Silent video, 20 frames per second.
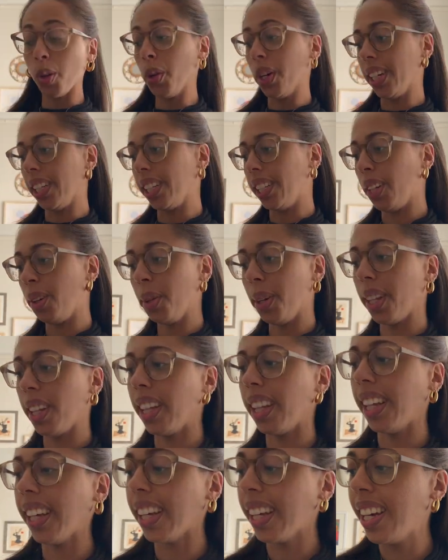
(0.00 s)
quickly,
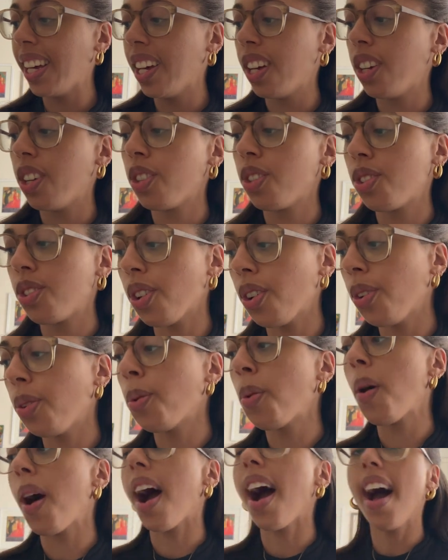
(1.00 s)
quickly.
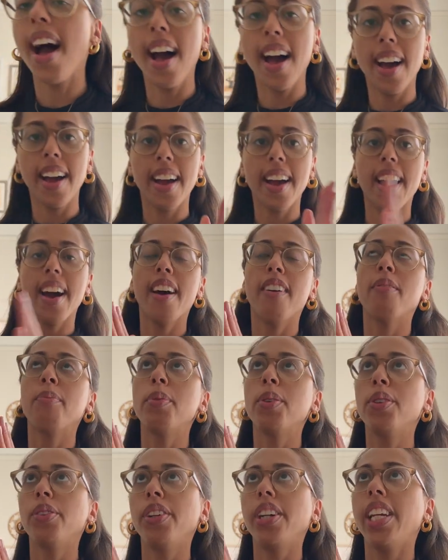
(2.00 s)
So I have
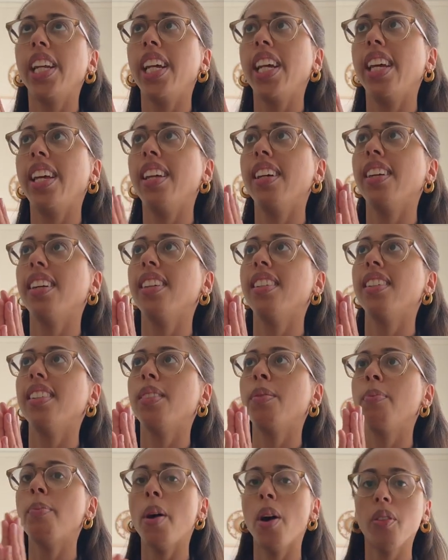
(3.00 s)
been reading
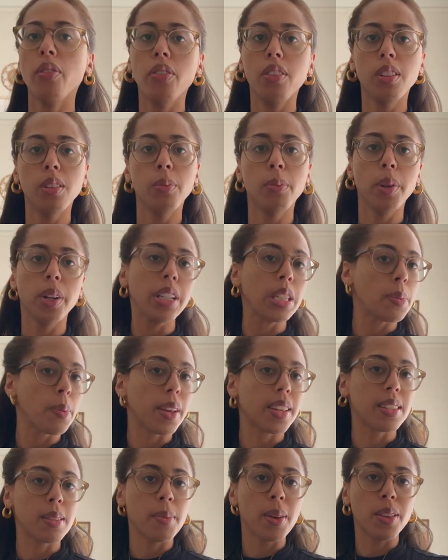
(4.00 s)
Mouthful of Birds
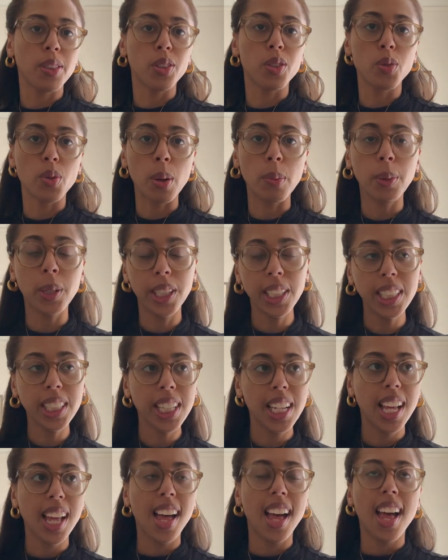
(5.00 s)
by Samanta Schweblin.
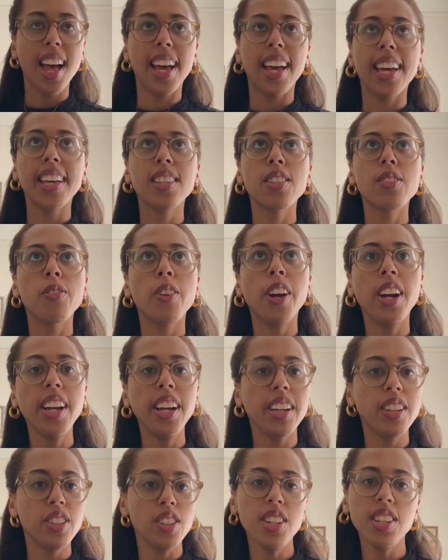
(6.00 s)
It's very
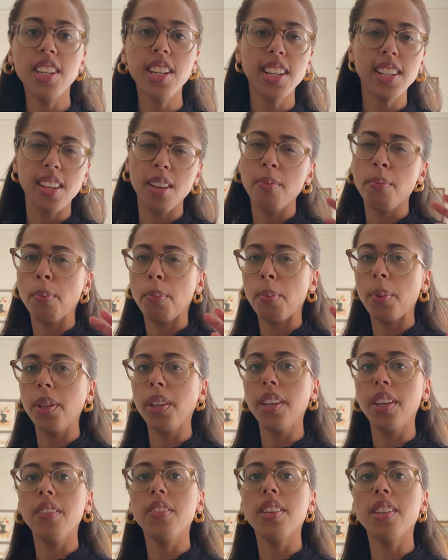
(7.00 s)
interesting because I
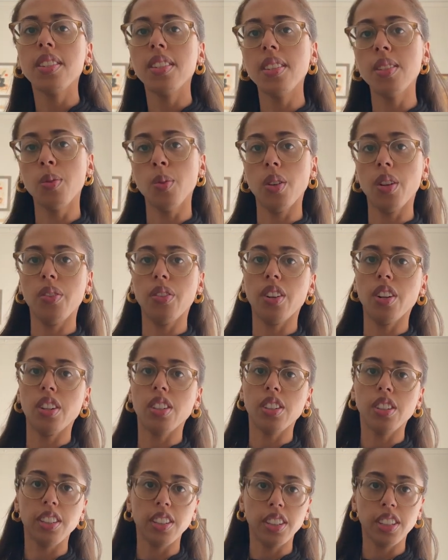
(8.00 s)
believe this is one of her
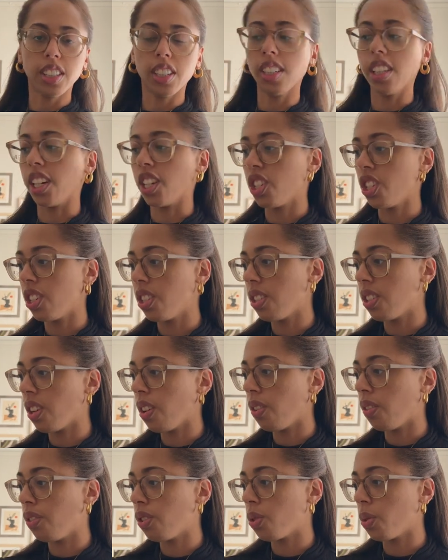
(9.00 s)
earlier collections
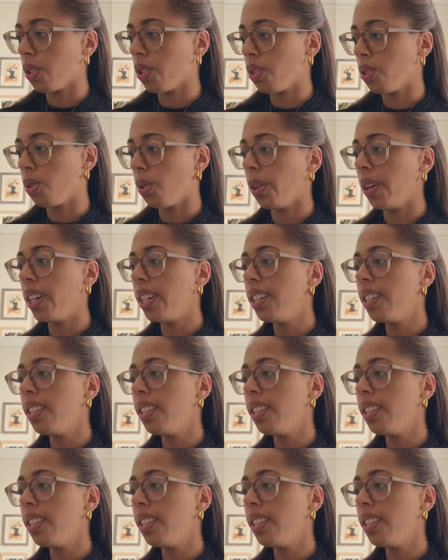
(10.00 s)
of short stories.